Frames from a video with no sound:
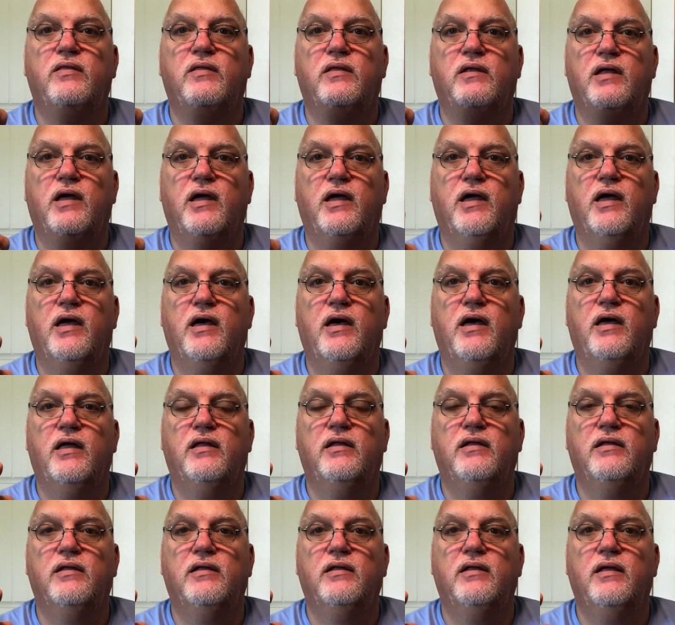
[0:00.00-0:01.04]
that I
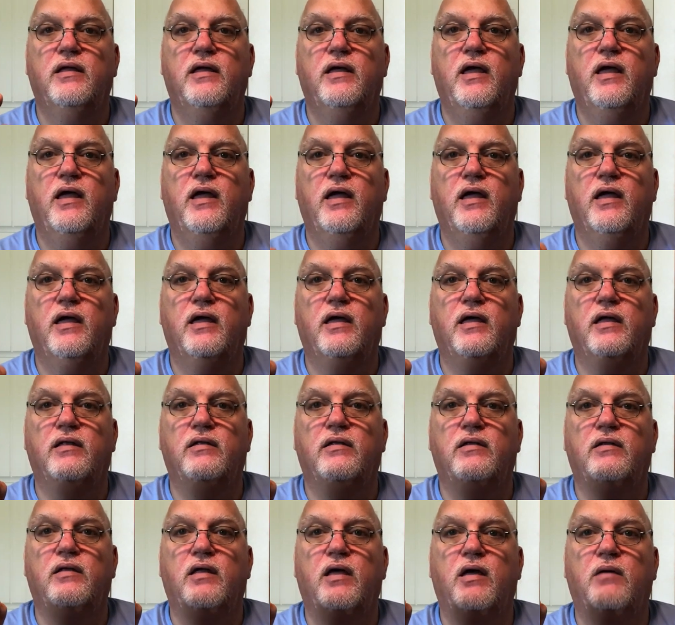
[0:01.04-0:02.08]
got,
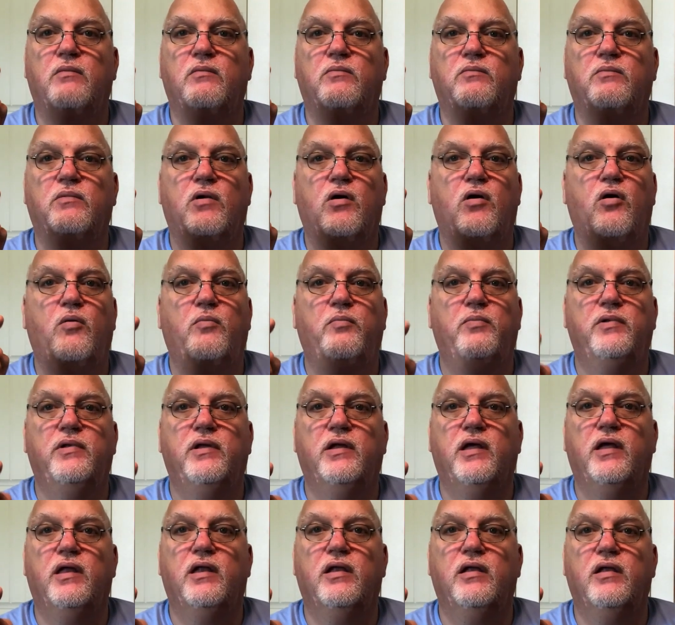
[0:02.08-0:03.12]
and I'm hoping to
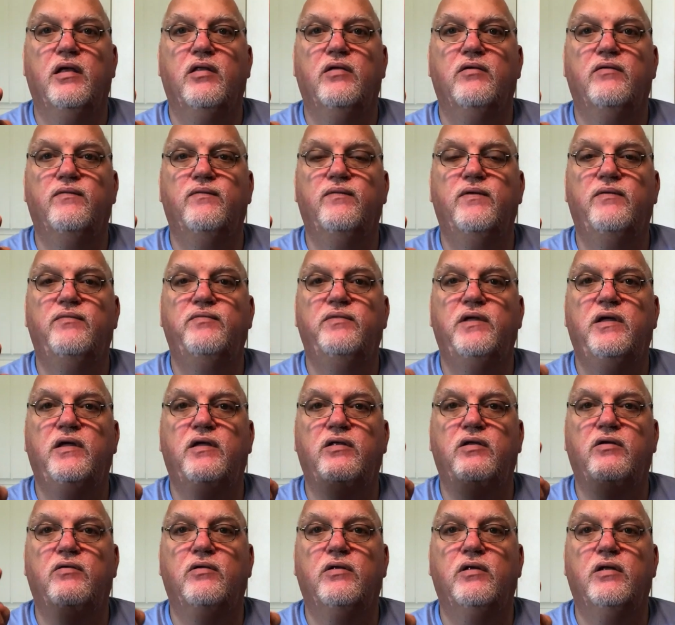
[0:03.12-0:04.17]
get another 50
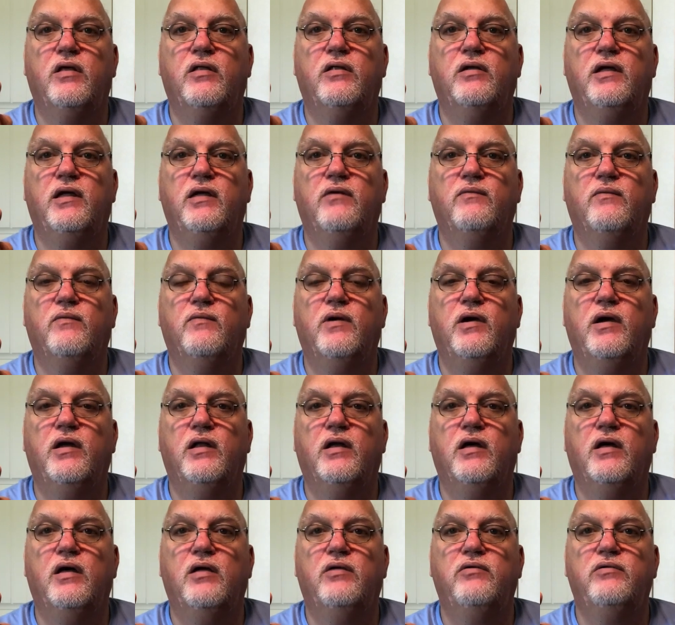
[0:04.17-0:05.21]
and do another giveaway at
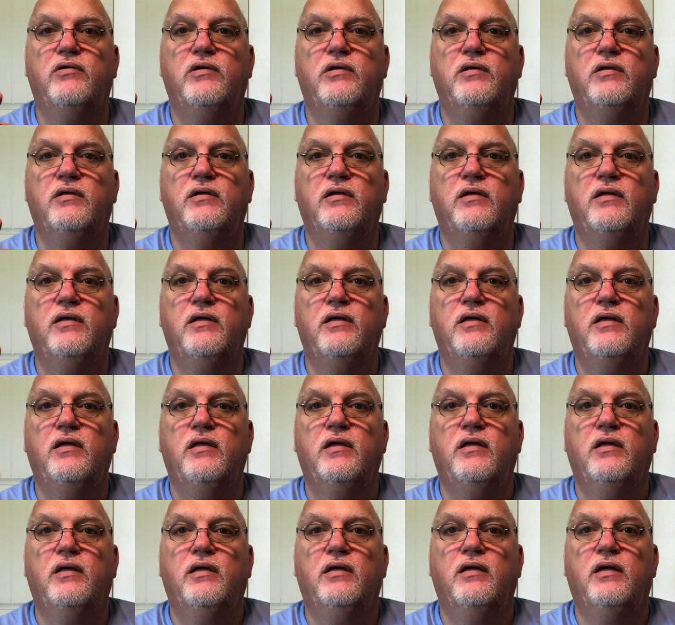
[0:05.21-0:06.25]
100,
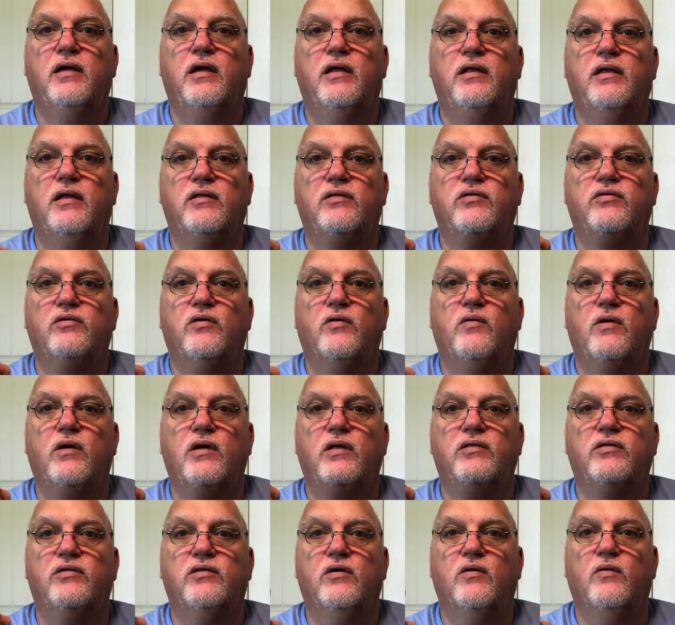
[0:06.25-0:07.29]
and then so on
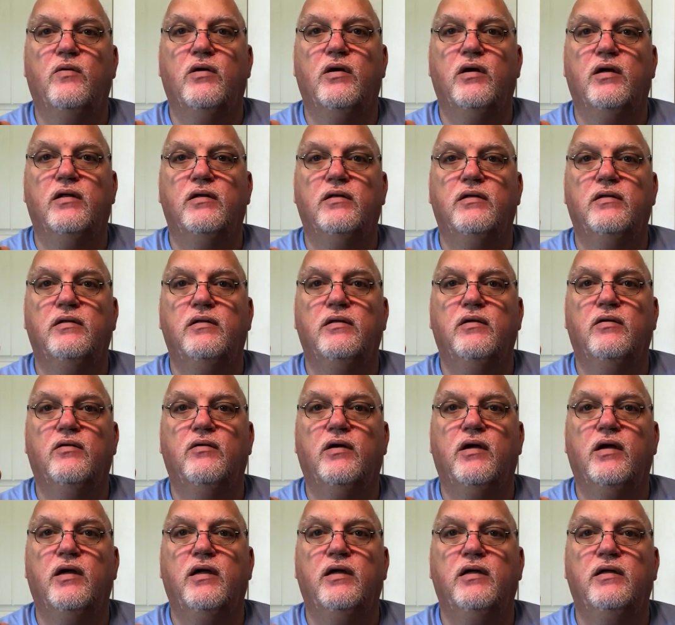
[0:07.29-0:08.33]
and so on.
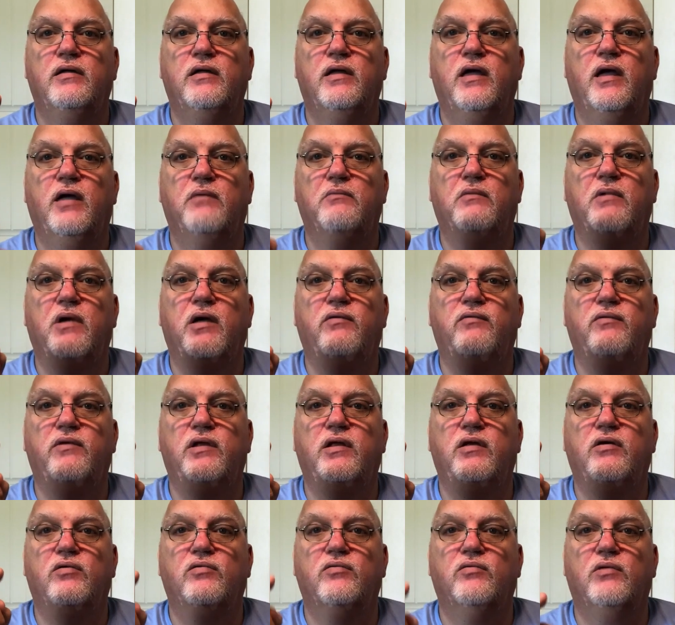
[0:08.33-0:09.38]
Okay, and my
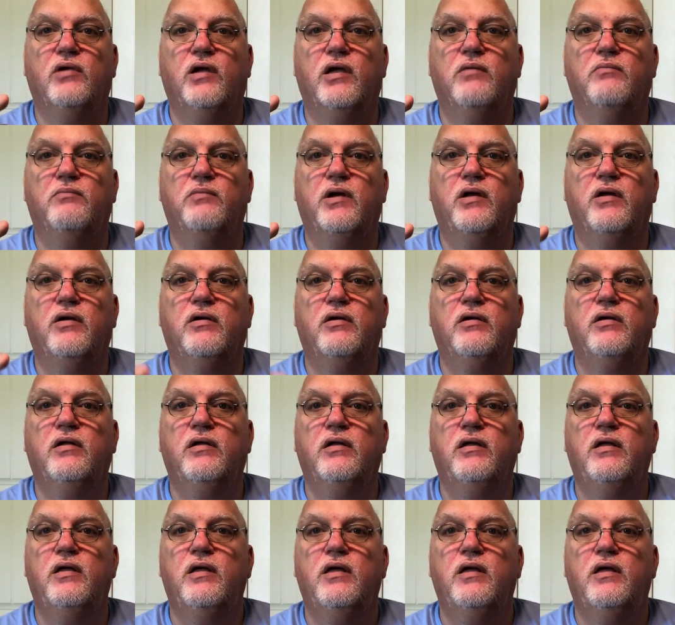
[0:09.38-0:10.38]
videos will get better.